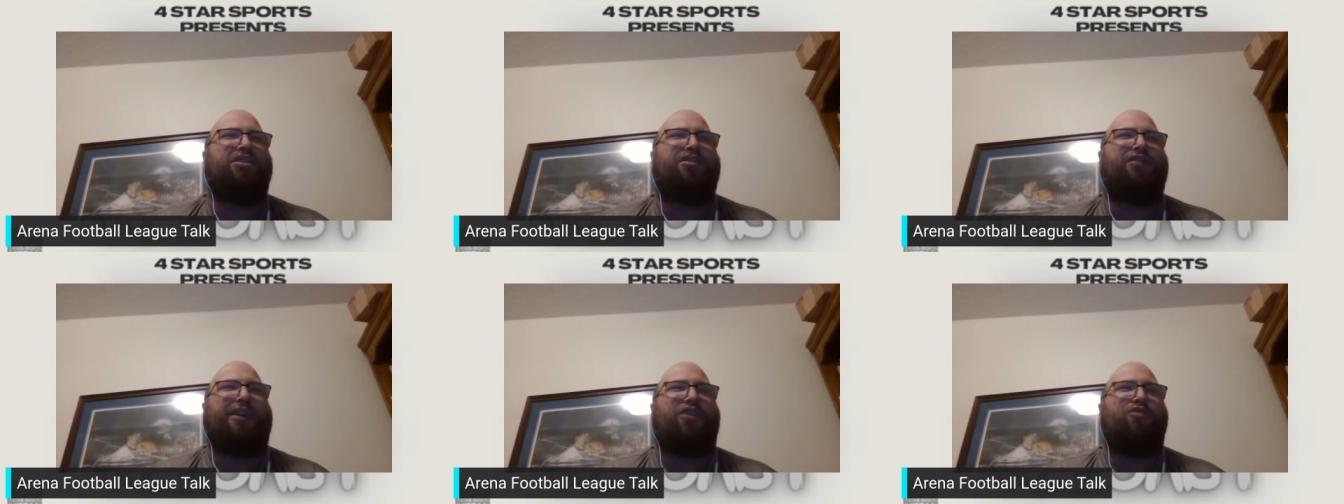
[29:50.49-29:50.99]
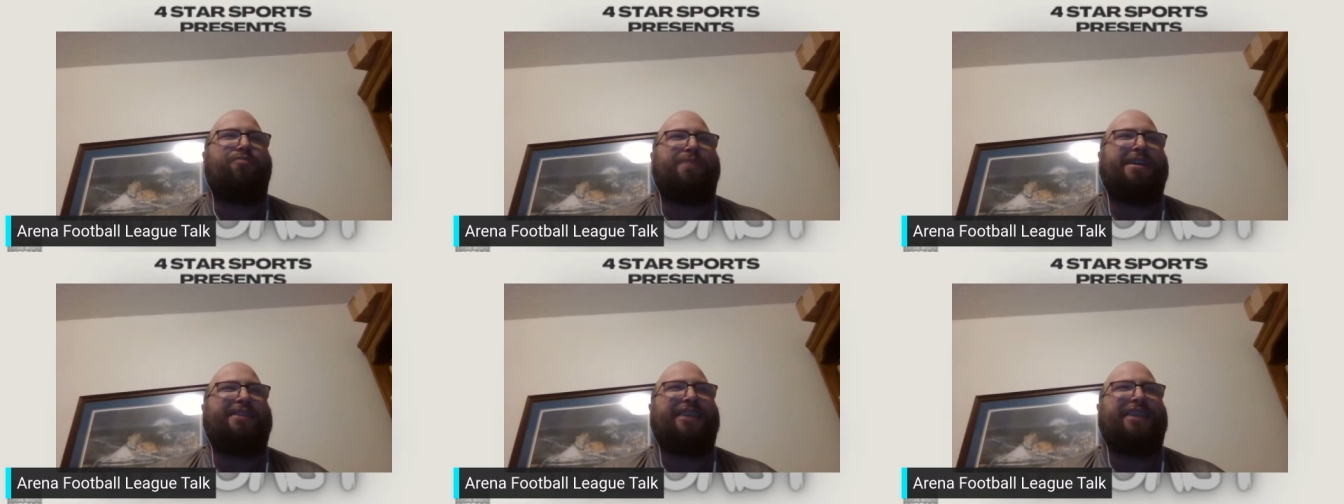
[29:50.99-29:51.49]
like OB
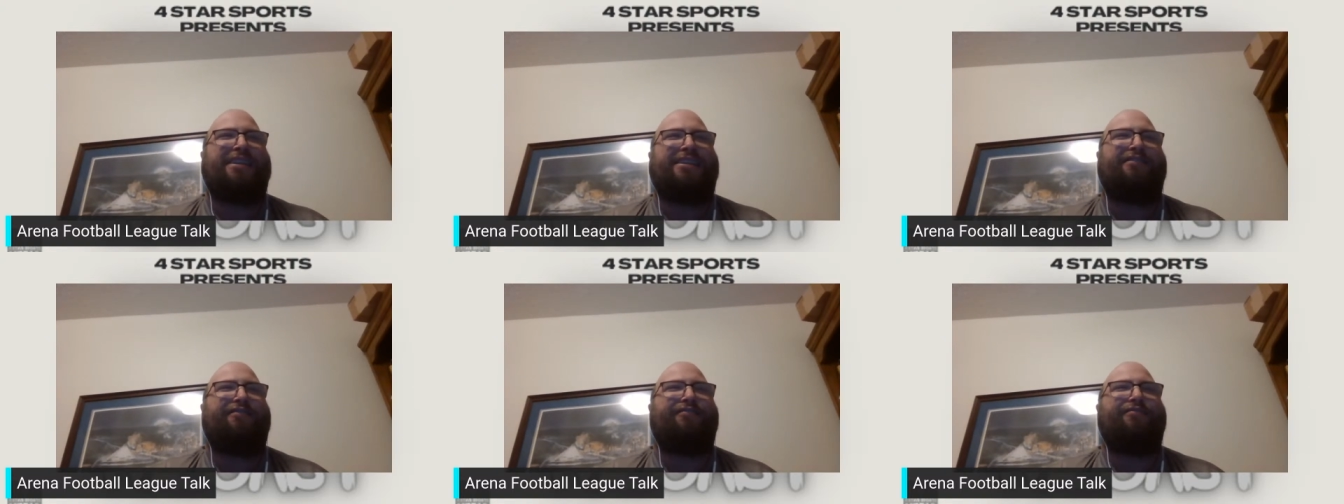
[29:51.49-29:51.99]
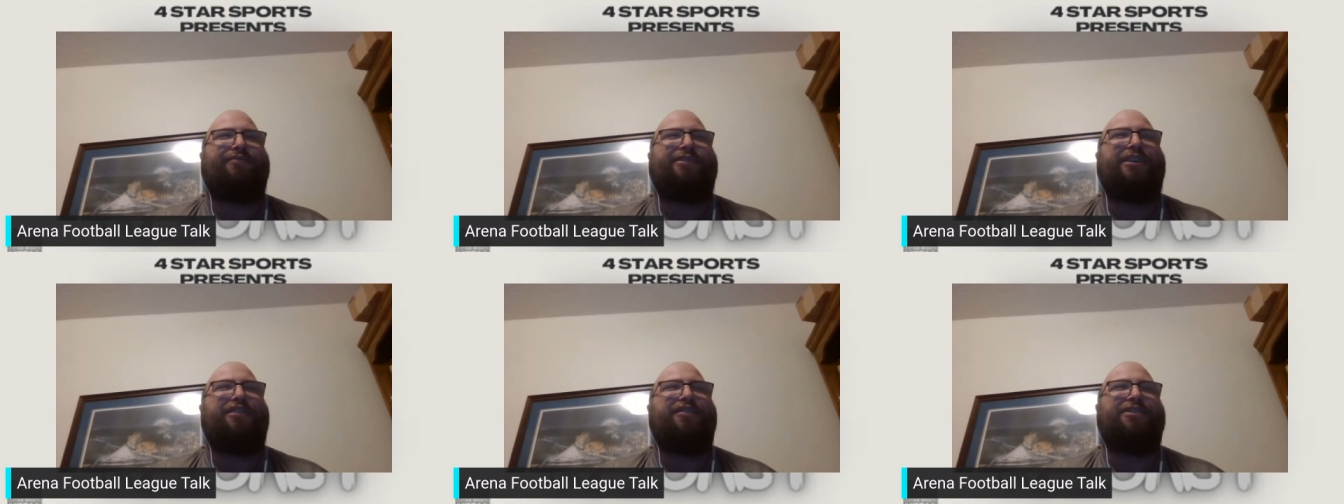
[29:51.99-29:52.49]
said,
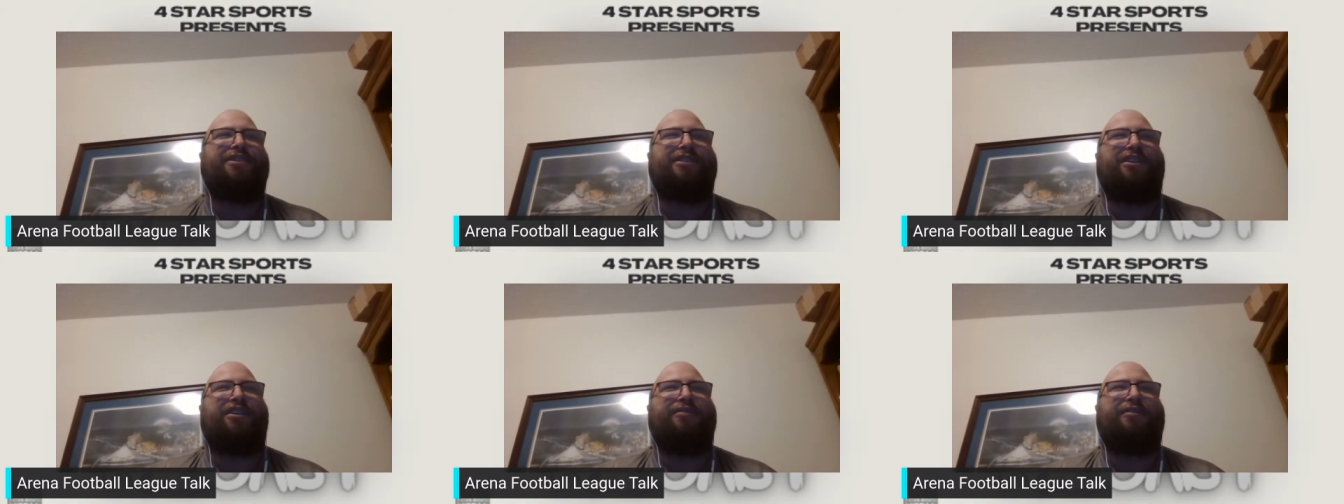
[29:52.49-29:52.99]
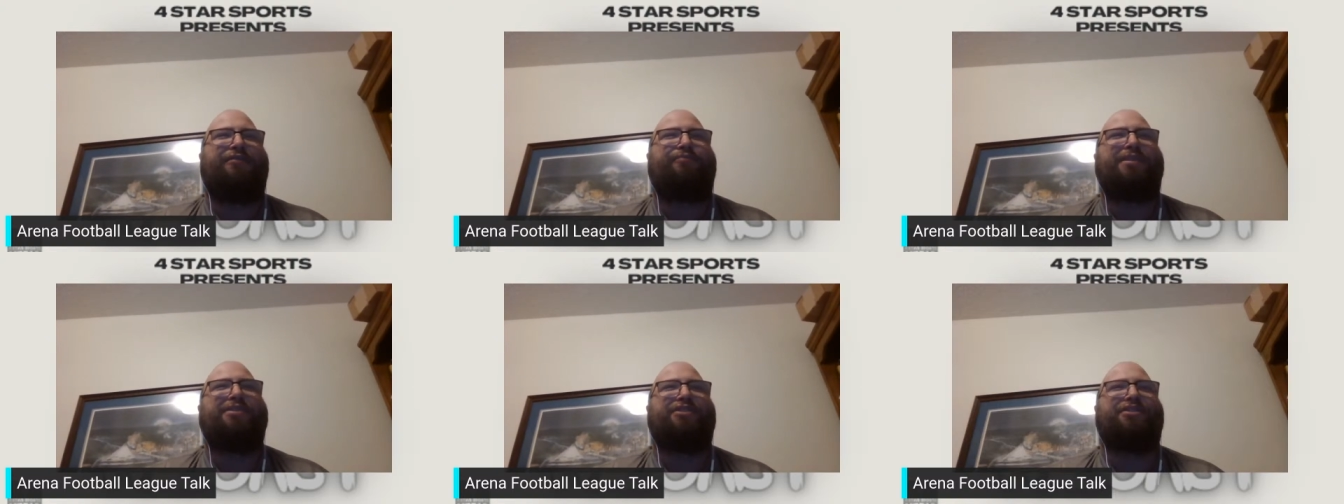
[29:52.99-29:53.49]
telling us in a
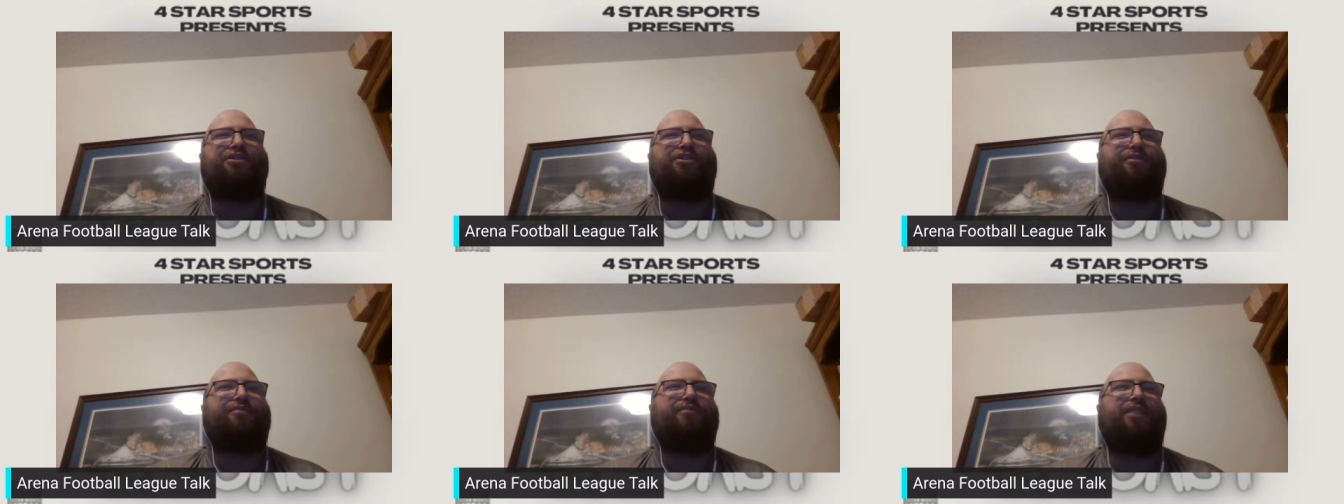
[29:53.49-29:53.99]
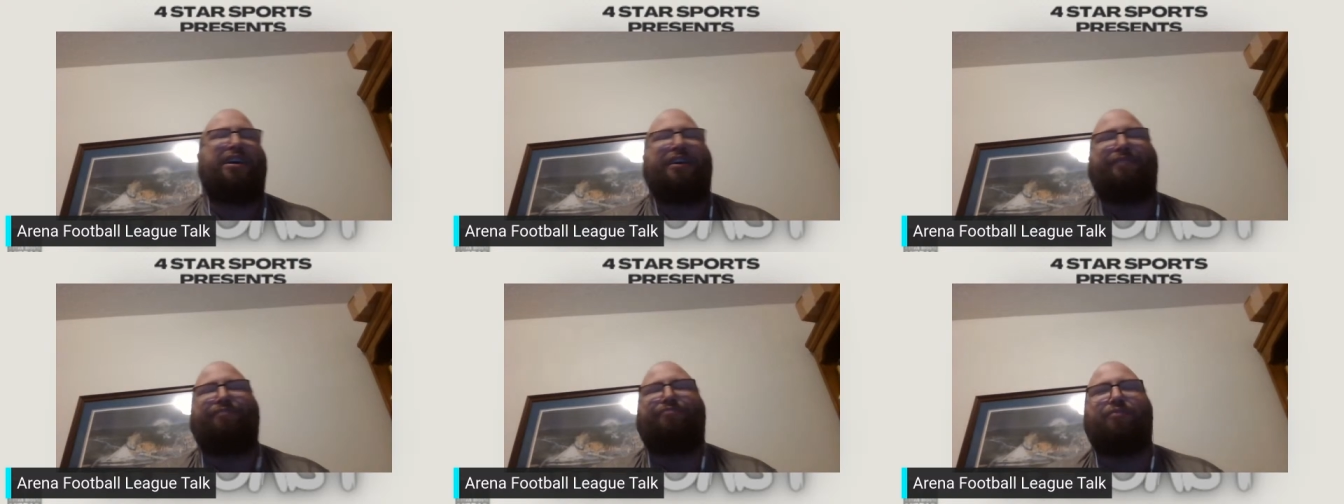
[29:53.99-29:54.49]
message
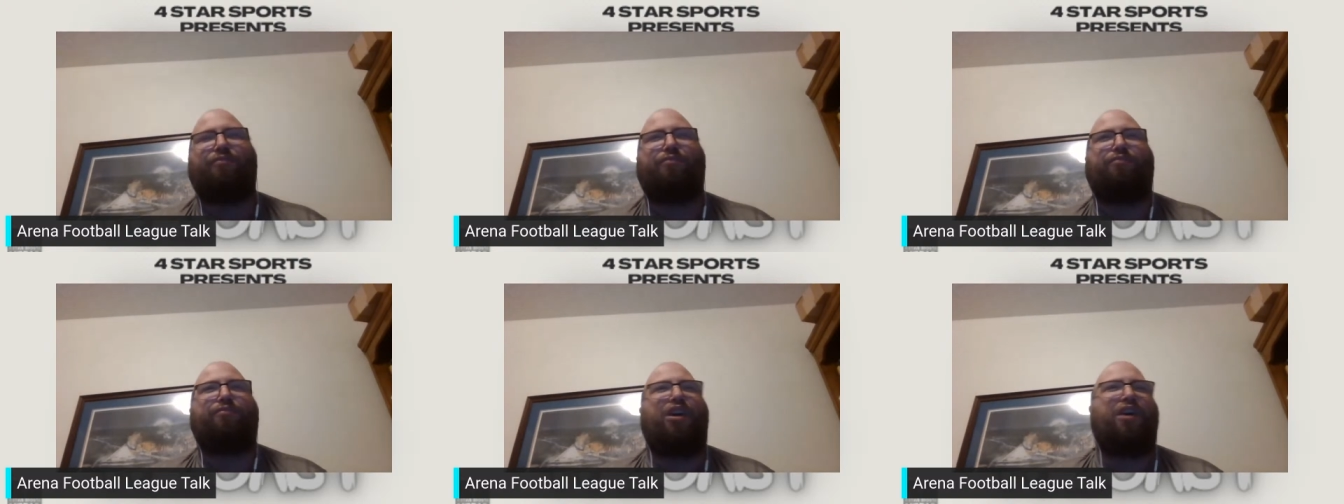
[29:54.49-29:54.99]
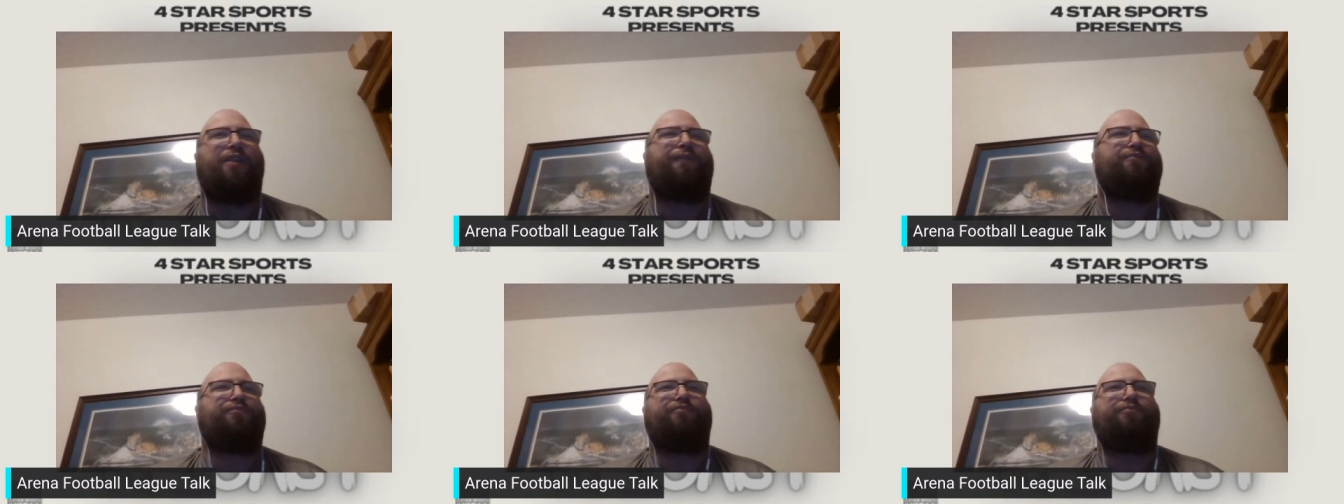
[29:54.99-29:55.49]
off
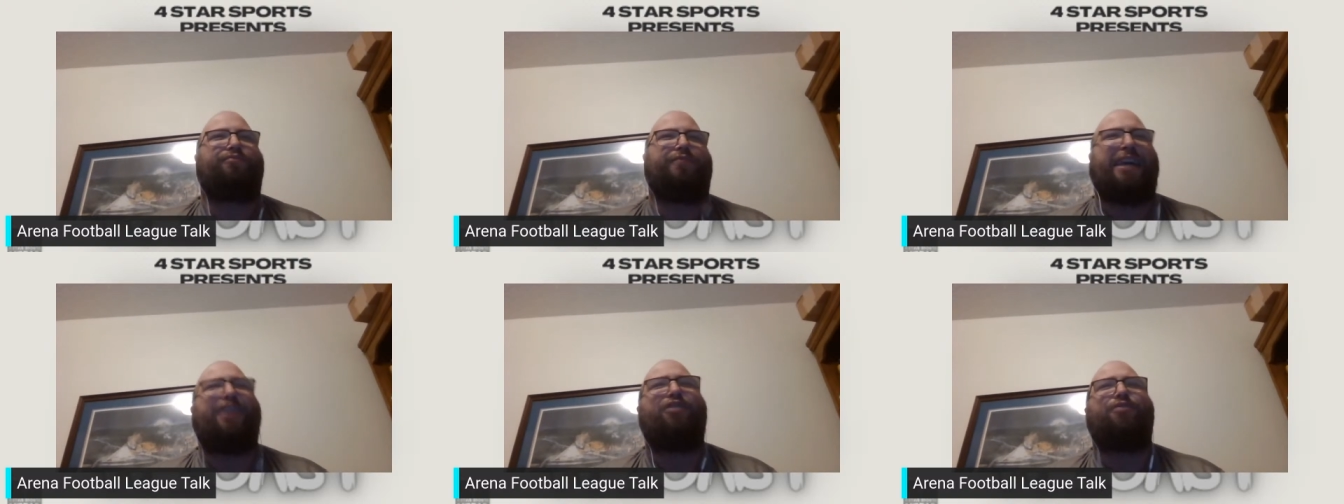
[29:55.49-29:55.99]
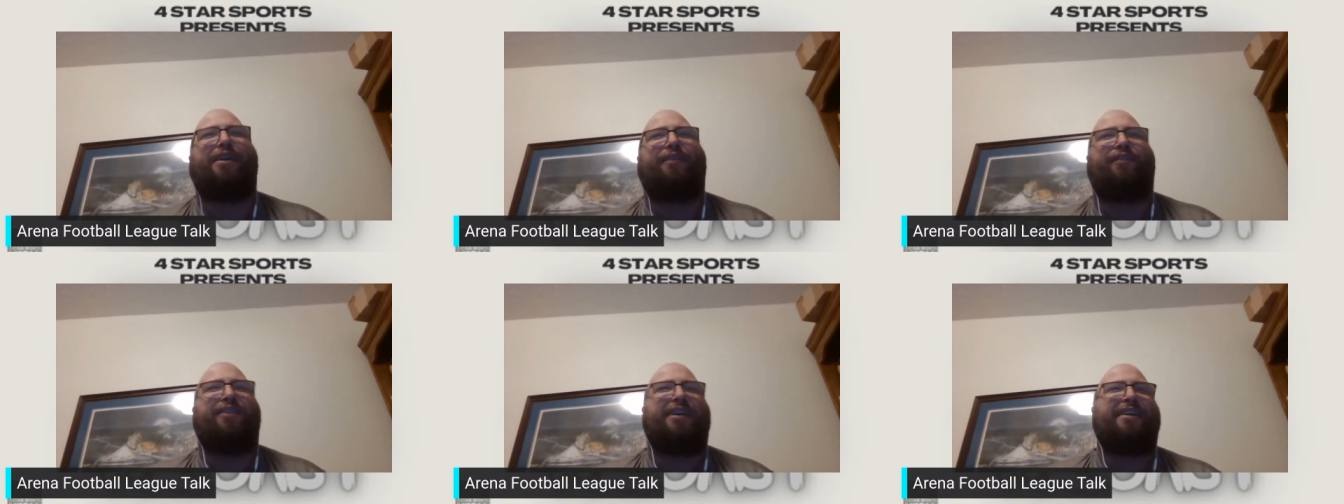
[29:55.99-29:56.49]
air or
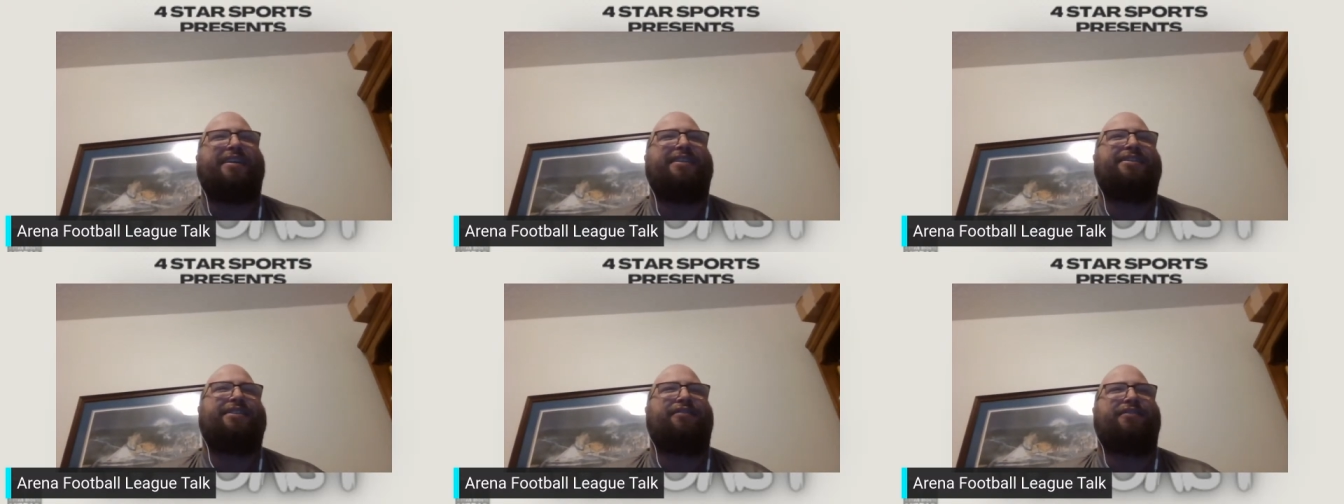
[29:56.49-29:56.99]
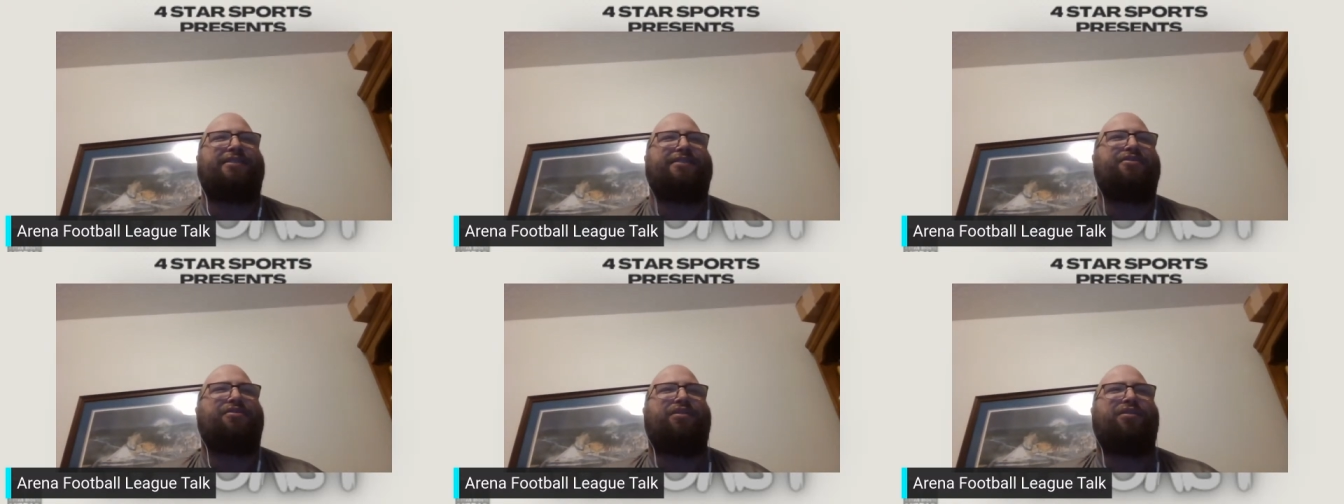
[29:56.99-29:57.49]
whatever, that he's telling us